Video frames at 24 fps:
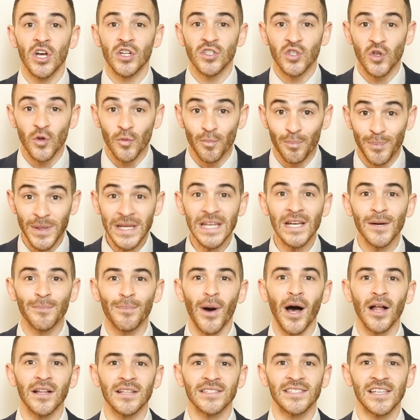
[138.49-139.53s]
to be a
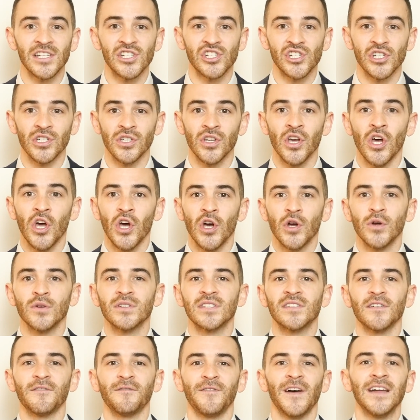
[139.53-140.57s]
politician whose
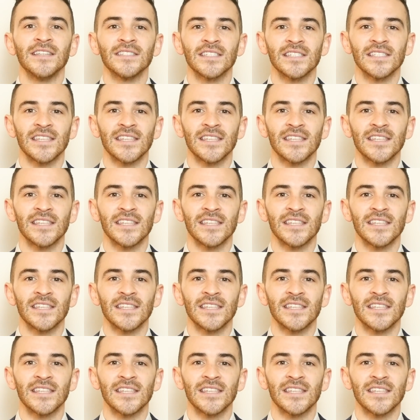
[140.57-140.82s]
defense